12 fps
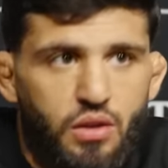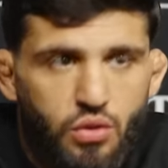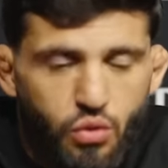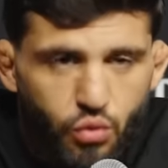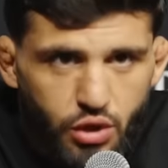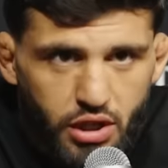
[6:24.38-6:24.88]

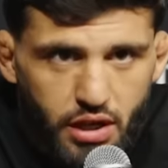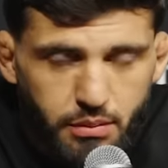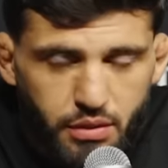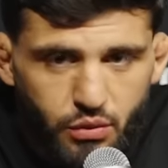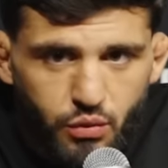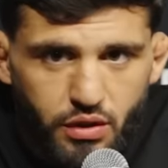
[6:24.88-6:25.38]
Oh, what
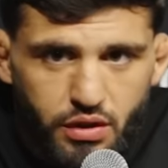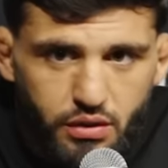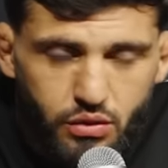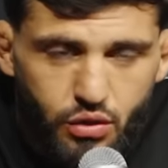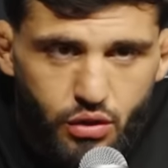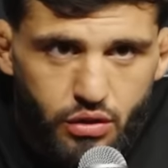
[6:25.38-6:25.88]
happened?
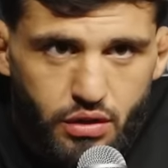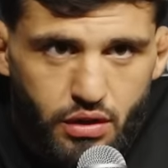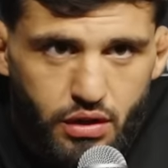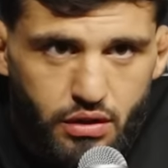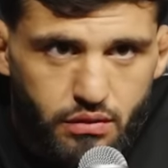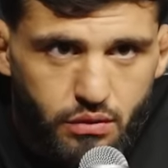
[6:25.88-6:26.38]
We talked.
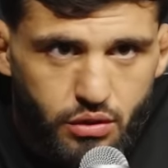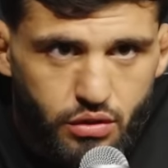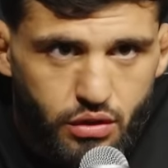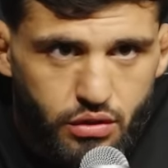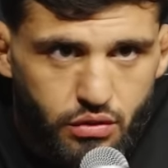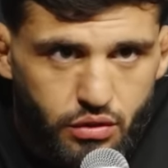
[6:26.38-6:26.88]
We
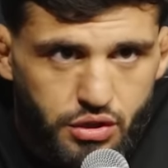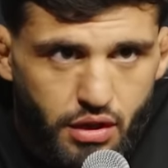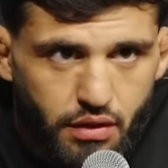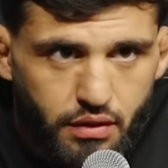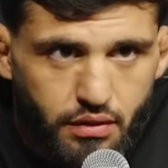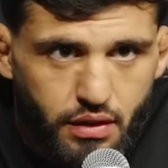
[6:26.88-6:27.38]
talked to each
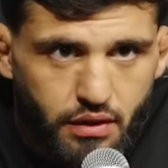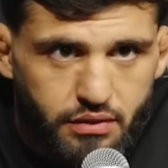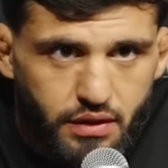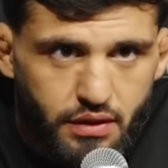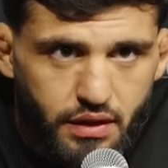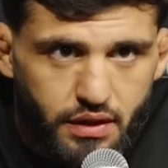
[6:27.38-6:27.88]
other
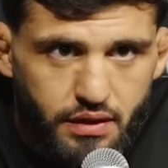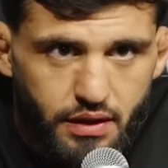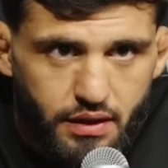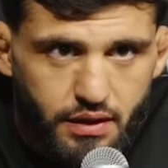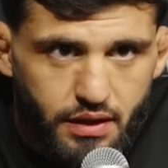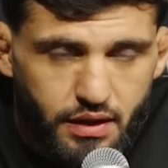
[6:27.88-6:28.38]
after that,
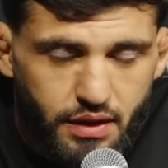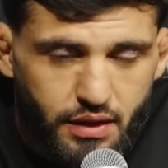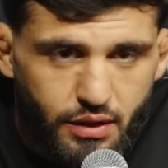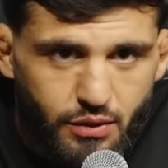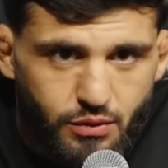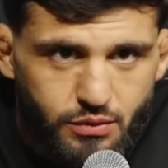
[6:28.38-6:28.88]
and
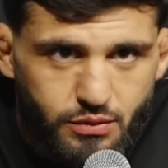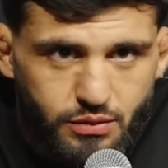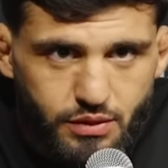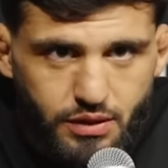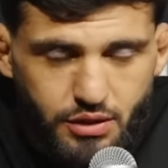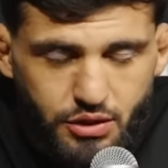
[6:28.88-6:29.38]
uh,
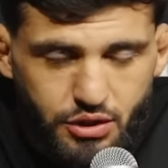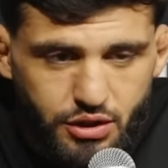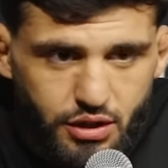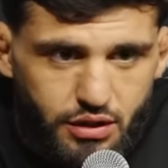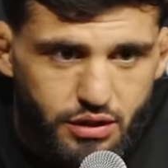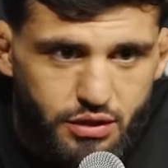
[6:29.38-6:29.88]

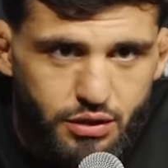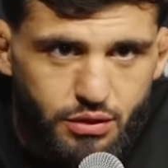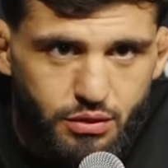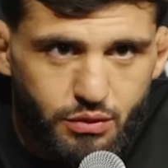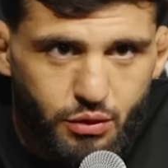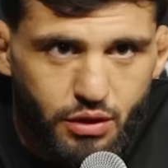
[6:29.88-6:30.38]
she
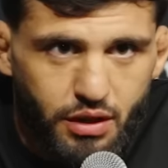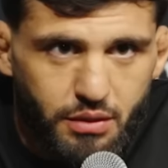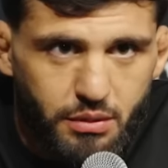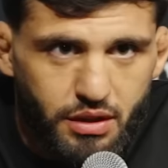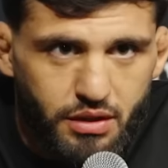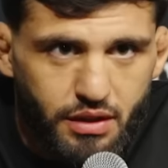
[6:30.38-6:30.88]
understood what I
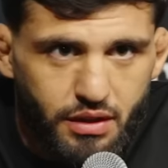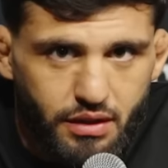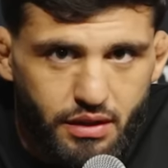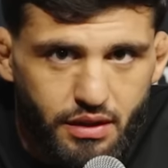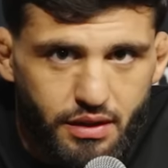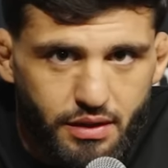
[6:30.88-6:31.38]
mean,
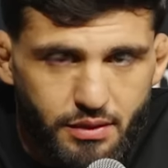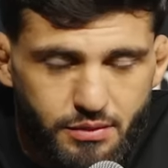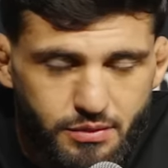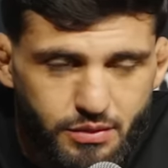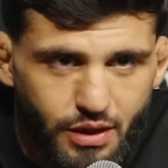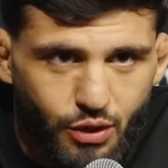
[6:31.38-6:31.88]
and uh,
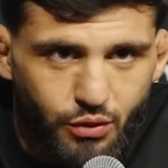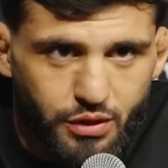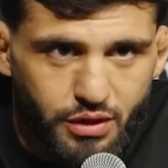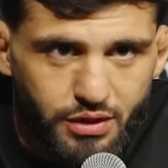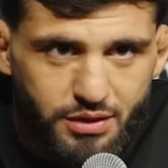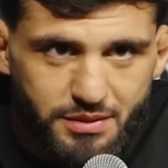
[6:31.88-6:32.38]
now we're
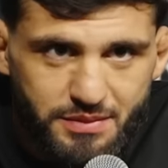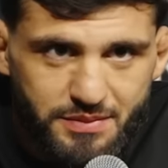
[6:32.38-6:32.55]
good.